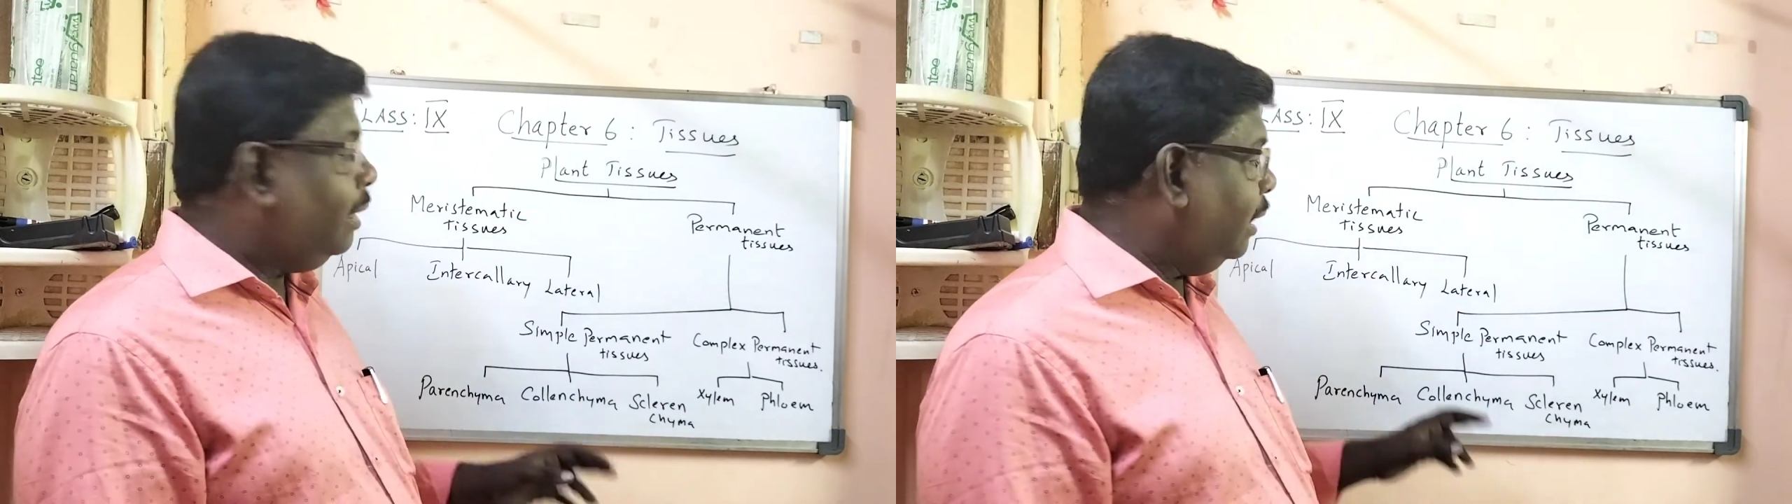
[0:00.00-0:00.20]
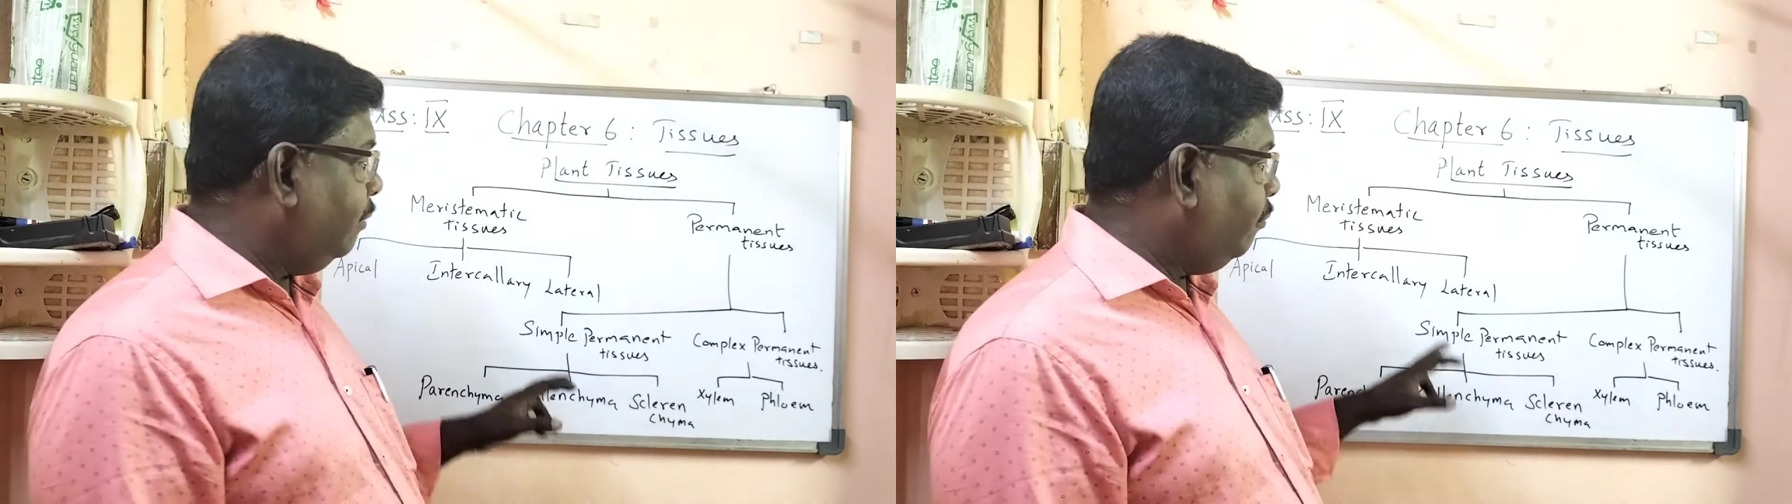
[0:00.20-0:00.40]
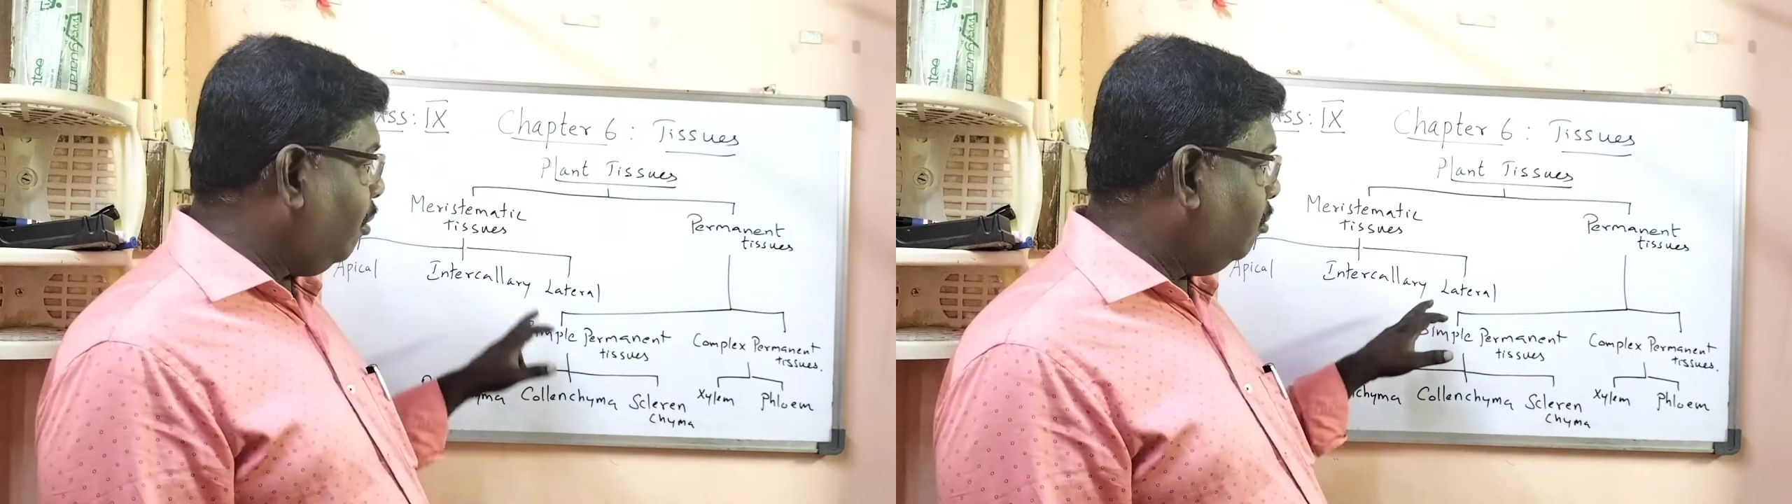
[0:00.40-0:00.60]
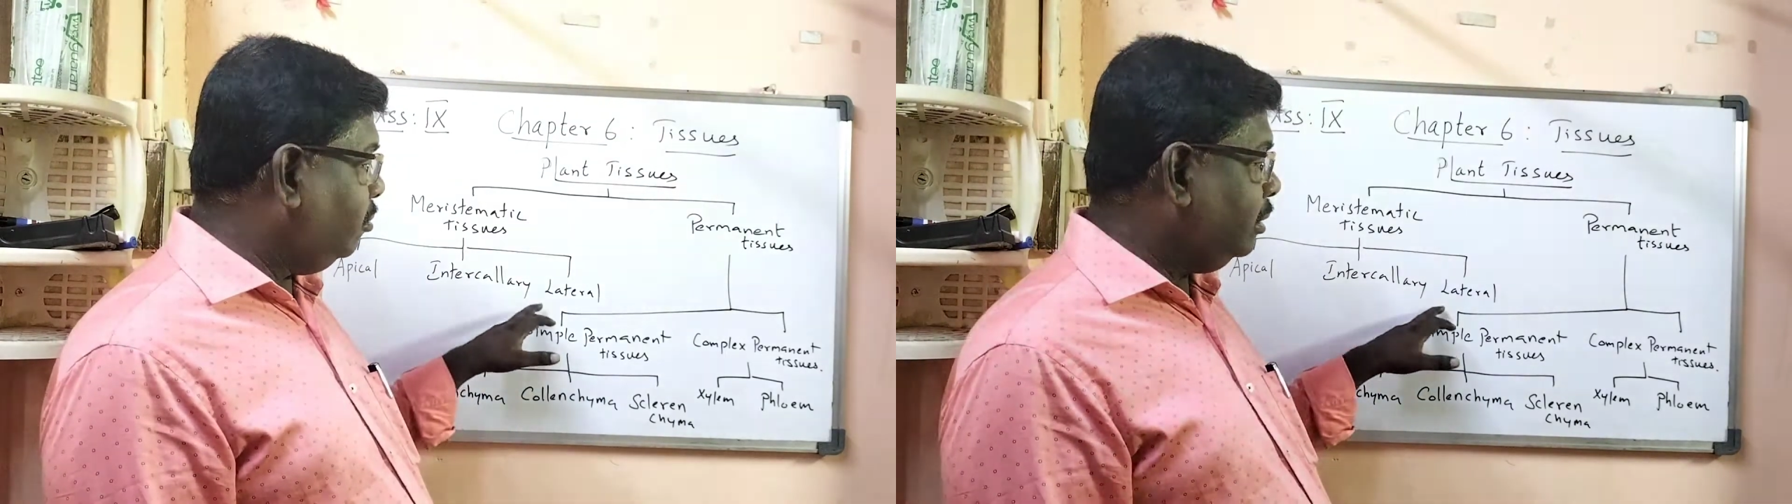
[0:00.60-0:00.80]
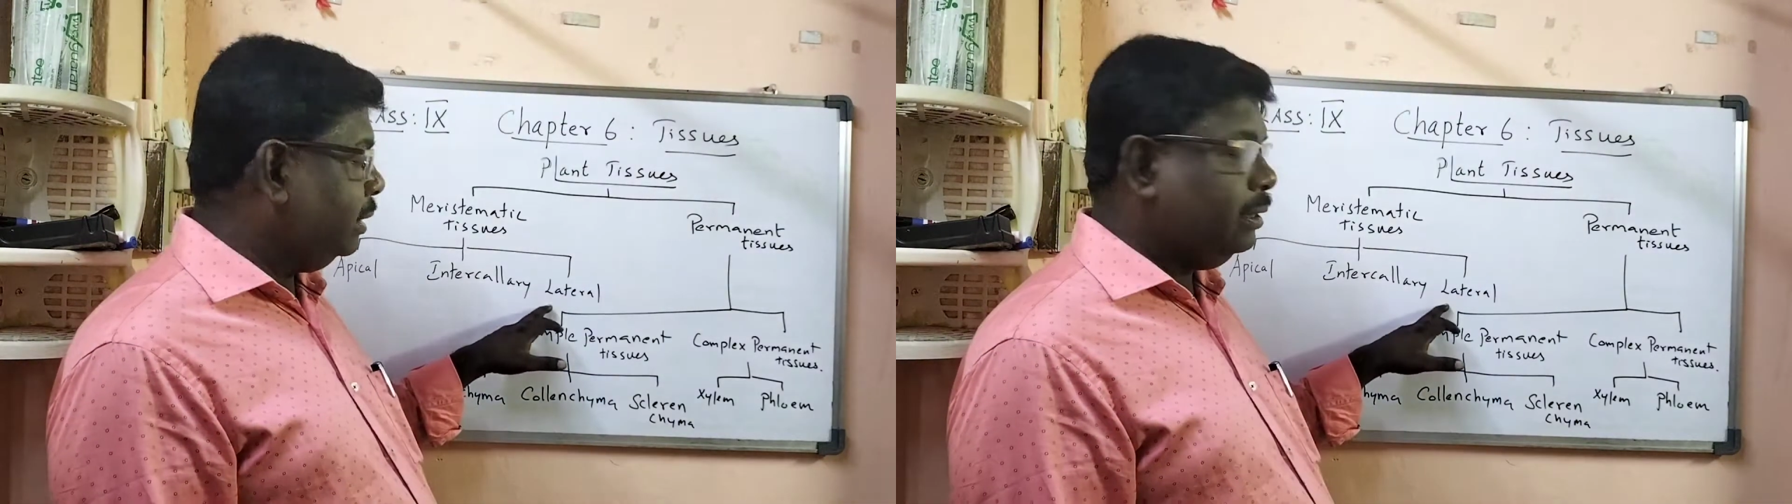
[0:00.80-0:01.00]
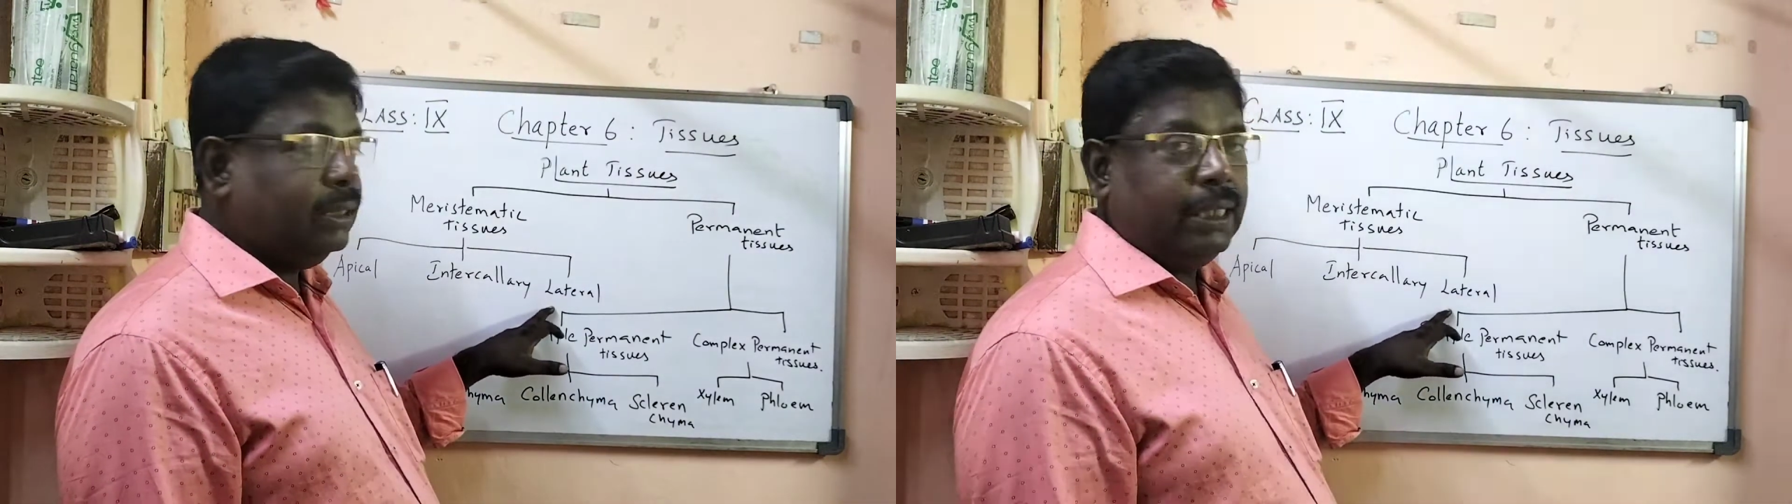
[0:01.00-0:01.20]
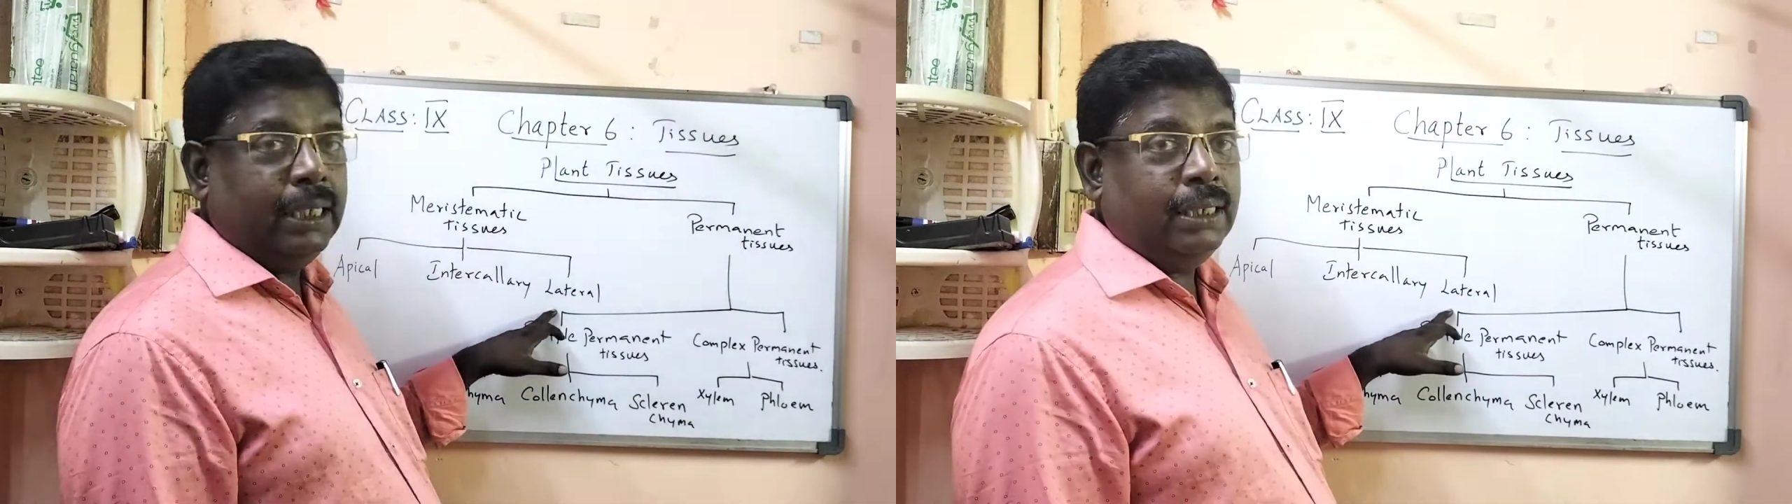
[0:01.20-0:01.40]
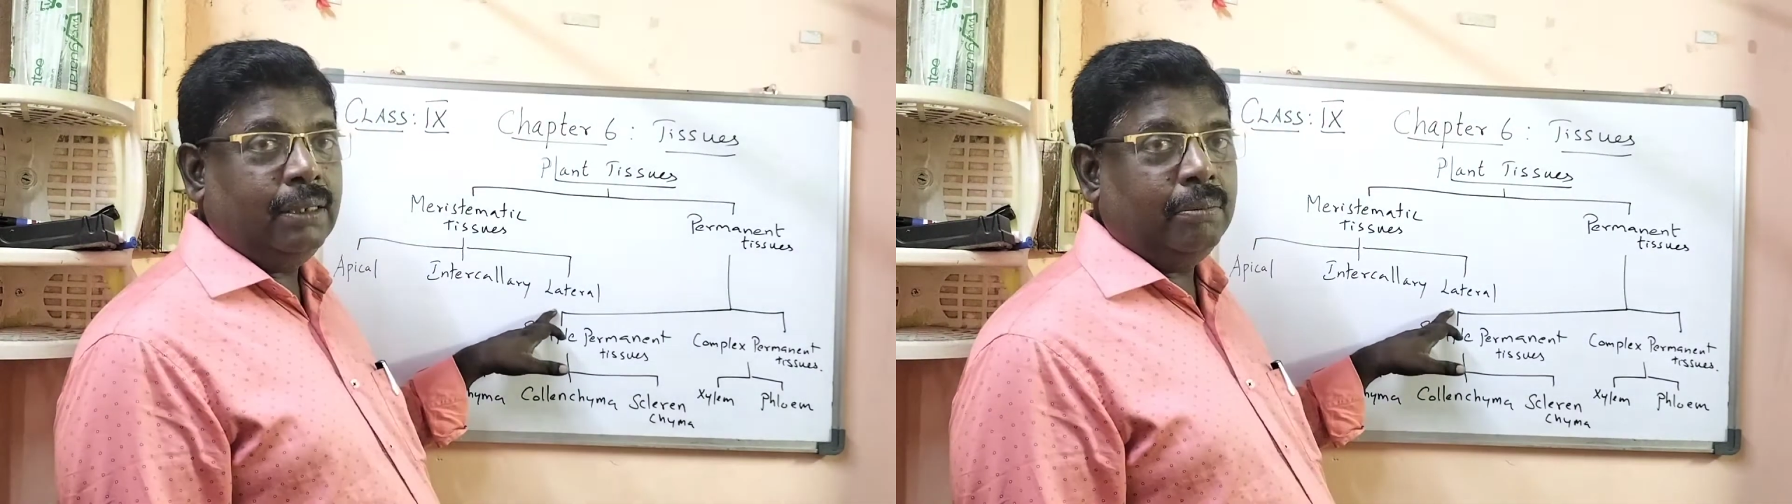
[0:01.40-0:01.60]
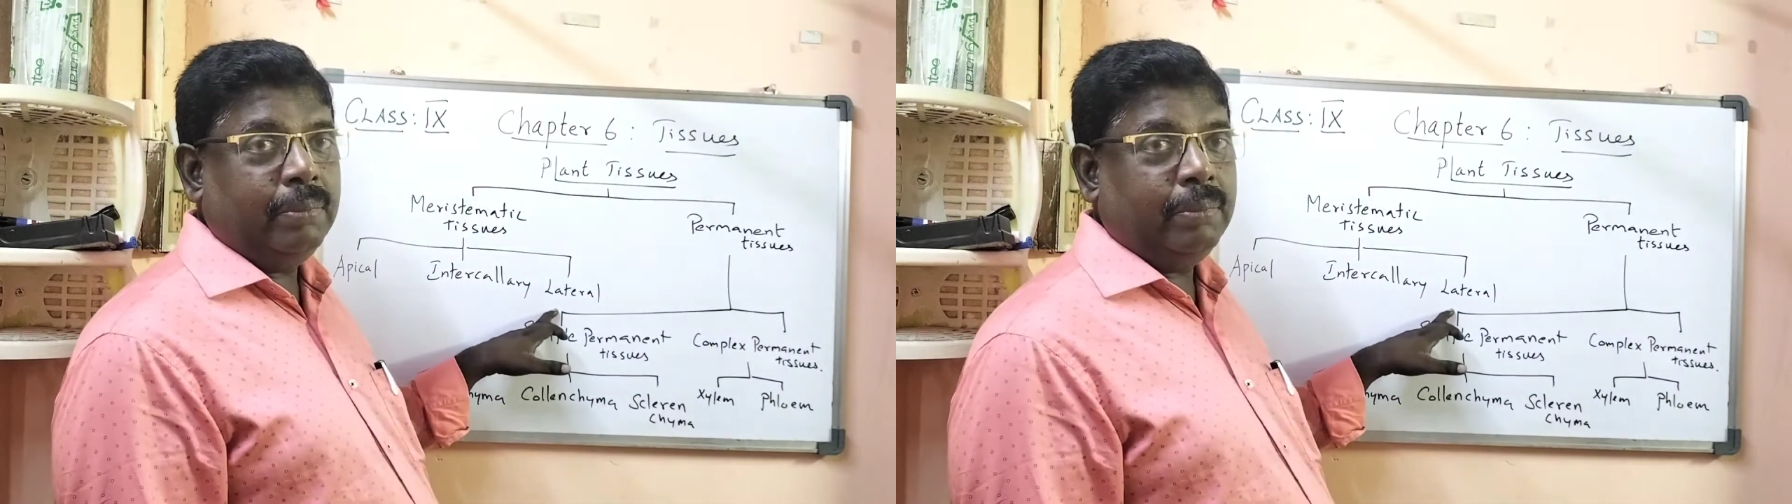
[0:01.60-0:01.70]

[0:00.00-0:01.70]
and found in